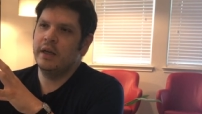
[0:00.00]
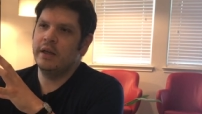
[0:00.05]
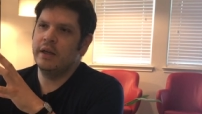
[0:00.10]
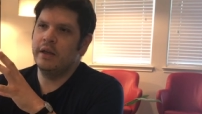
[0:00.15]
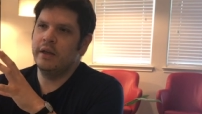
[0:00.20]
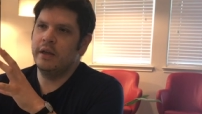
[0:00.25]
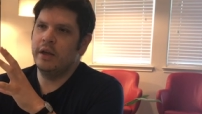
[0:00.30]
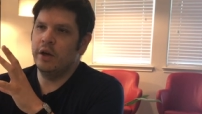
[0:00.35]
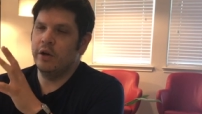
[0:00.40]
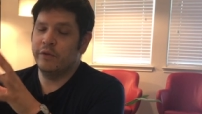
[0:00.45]
uh,
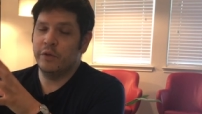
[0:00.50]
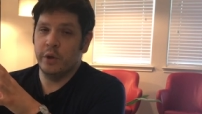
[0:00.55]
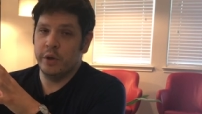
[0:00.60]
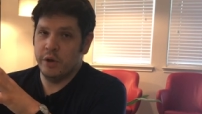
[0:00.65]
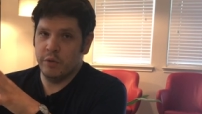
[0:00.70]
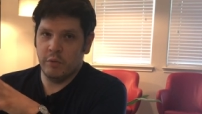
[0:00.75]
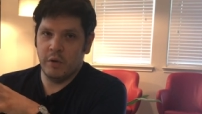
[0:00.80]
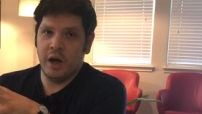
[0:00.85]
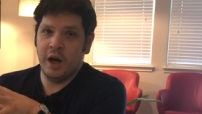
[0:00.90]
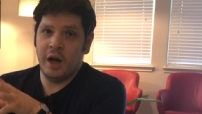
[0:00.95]
you know, if they're
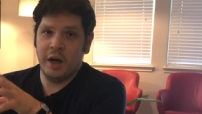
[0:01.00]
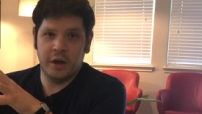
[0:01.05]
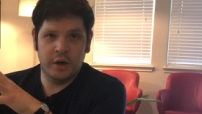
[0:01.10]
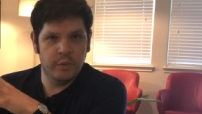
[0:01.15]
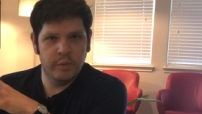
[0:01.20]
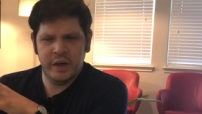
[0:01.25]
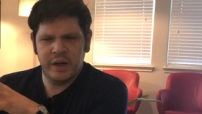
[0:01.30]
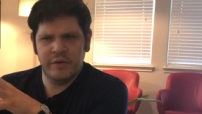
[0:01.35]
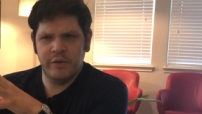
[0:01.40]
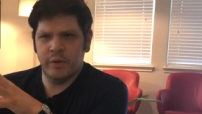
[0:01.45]
into rock or
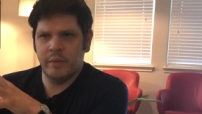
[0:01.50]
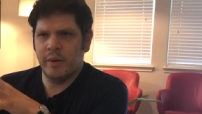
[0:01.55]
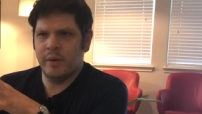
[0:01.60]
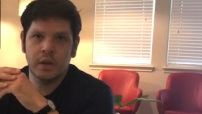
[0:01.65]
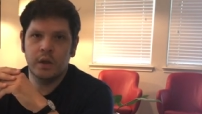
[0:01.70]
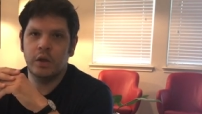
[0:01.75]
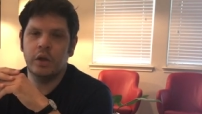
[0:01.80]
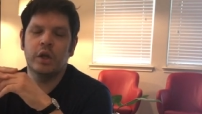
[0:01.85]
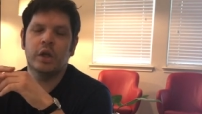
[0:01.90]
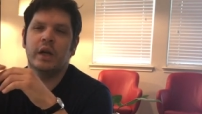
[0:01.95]
whatever it may be,
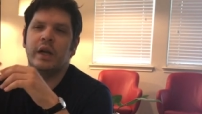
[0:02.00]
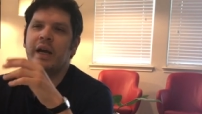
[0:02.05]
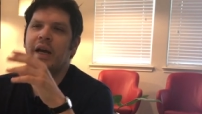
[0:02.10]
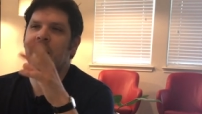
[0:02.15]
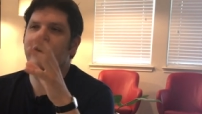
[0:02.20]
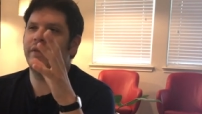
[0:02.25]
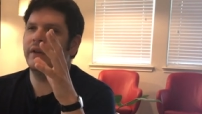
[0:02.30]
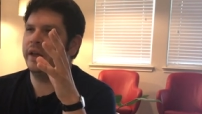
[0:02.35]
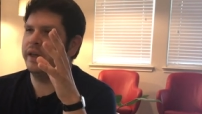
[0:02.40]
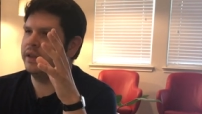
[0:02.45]
they're going to
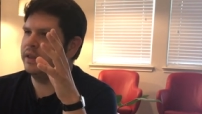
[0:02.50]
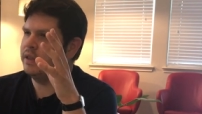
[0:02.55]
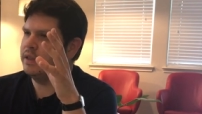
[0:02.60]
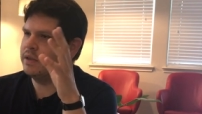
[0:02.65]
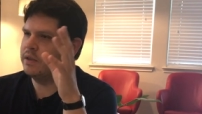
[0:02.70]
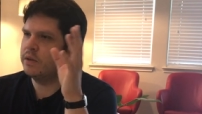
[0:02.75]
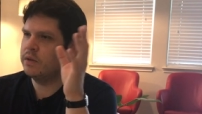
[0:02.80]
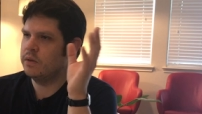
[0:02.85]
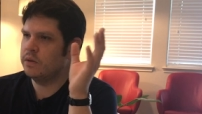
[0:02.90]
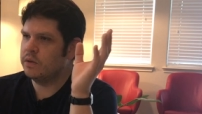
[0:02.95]
have like
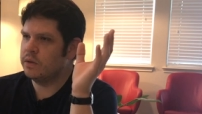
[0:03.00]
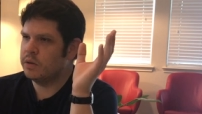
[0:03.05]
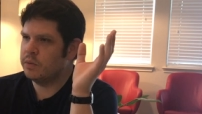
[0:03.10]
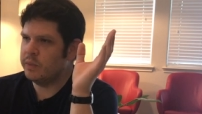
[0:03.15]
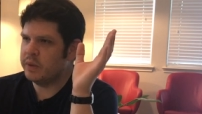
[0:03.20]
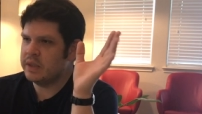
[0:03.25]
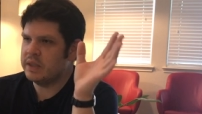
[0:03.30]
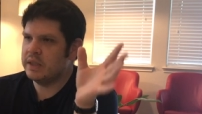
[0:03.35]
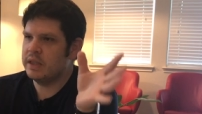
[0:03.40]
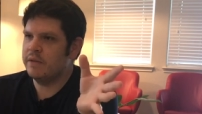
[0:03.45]
these
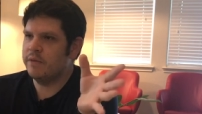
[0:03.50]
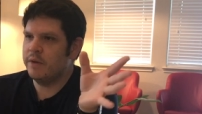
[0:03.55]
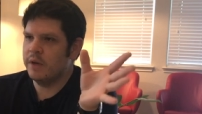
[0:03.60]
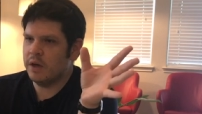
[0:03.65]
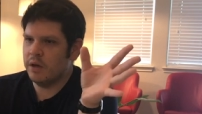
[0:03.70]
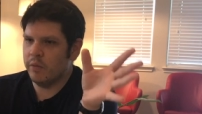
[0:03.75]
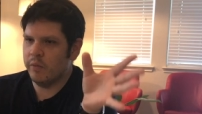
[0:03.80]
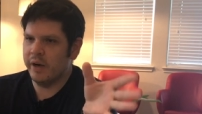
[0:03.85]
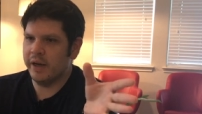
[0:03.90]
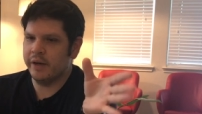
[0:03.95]

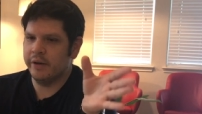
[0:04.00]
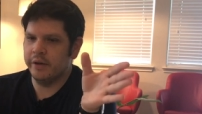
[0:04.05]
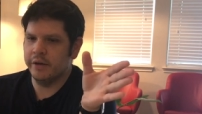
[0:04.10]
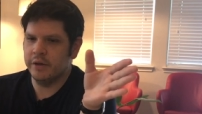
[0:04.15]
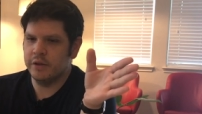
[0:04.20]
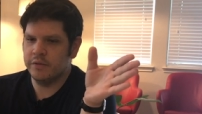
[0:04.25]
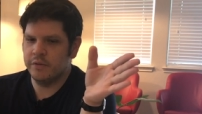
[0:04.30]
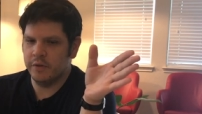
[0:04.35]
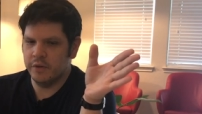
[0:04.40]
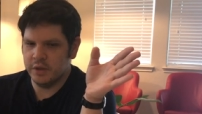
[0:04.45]
specific
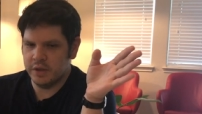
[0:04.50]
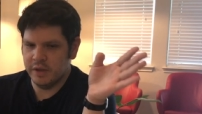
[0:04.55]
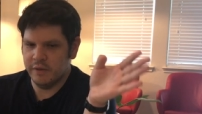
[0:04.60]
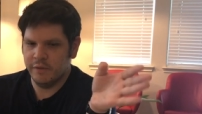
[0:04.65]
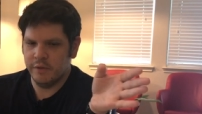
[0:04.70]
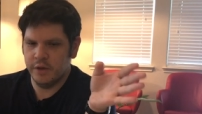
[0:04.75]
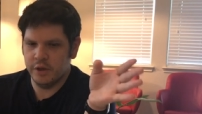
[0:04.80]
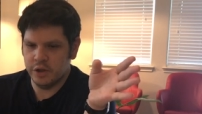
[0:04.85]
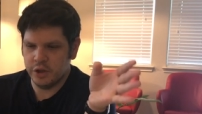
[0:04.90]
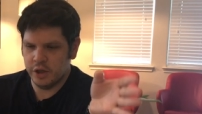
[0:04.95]
records for
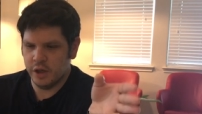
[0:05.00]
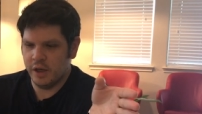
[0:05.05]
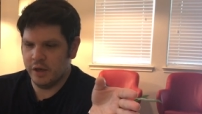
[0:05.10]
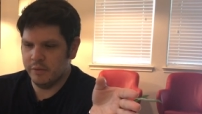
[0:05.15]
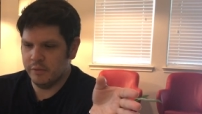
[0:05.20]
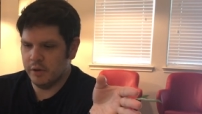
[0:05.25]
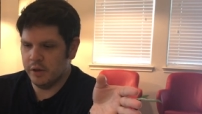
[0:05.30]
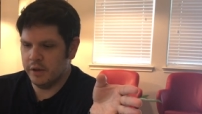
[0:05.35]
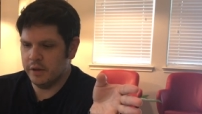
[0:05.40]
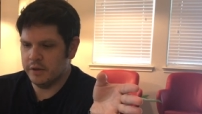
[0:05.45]
different
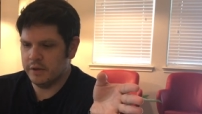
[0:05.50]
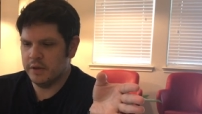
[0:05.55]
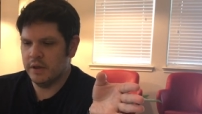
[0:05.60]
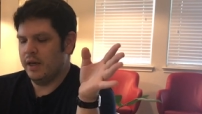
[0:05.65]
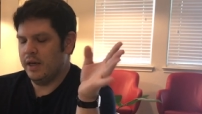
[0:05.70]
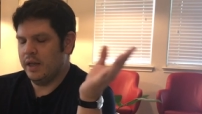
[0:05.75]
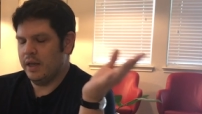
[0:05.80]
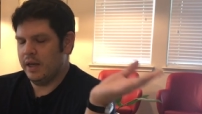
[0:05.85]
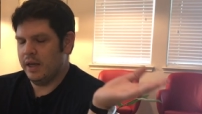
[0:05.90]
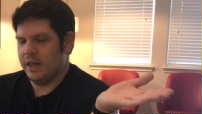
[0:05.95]
genres.
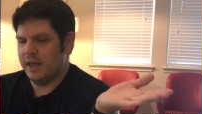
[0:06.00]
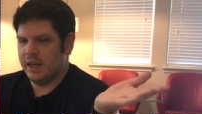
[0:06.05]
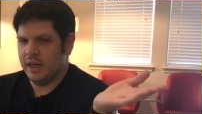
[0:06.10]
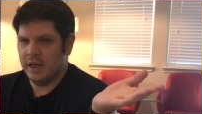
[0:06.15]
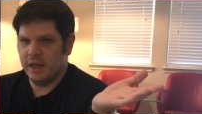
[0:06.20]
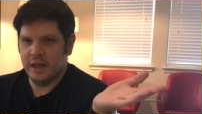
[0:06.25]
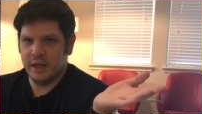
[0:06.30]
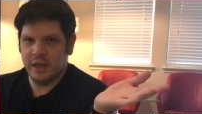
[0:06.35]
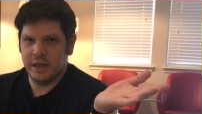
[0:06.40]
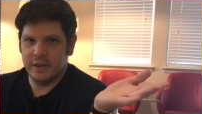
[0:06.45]
And I get
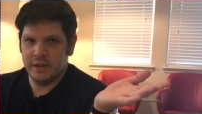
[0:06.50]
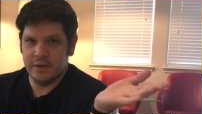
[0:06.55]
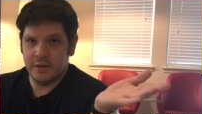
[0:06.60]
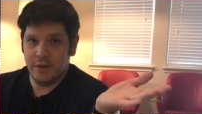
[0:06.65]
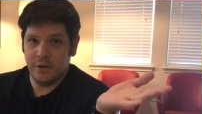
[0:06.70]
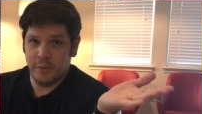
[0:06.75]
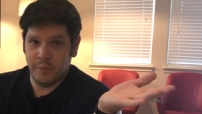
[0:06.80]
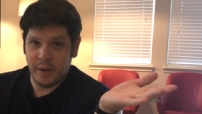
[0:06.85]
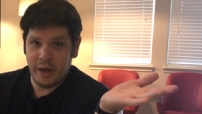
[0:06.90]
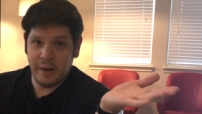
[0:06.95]
it because
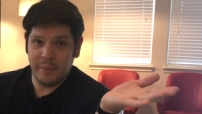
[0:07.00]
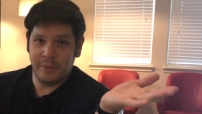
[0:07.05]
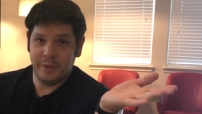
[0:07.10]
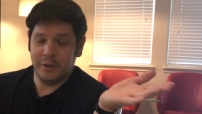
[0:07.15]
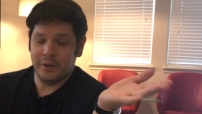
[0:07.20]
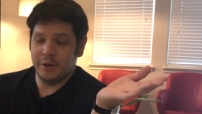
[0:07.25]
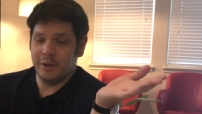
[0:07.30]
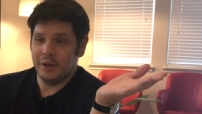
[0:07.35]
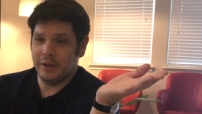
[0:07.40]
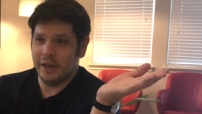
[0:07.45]
they're
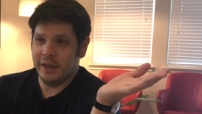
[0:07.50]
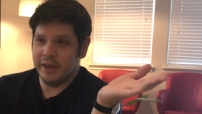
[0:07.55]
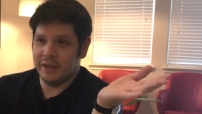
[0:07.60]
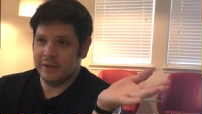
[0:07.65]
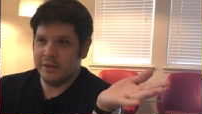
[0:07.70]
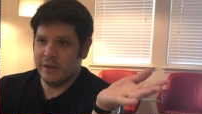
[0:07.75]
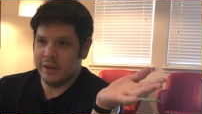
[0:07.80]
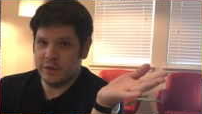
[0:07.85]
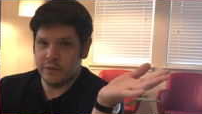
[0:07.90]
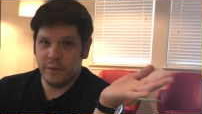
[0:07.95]
popular. Like
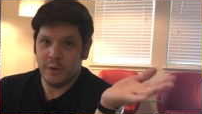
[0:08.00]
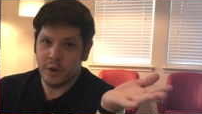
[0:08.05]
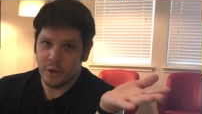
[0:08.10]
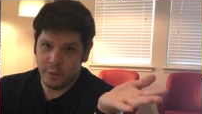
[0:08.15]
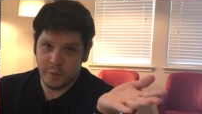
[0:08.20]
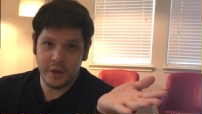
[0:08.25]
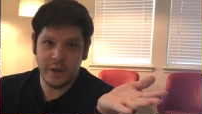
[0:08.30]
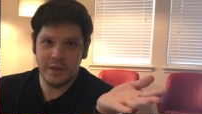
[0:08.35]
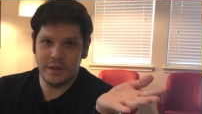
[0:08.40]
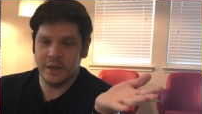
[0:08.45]
it's for a
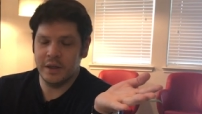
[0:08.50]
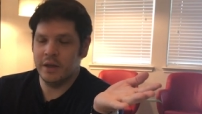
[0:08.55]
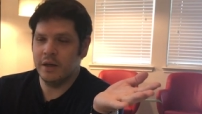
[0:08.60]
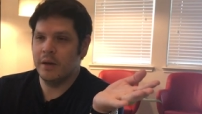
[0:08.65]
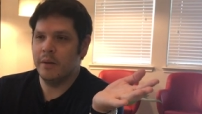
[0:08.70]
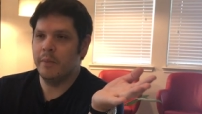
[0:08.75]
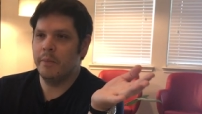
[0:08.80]
reason.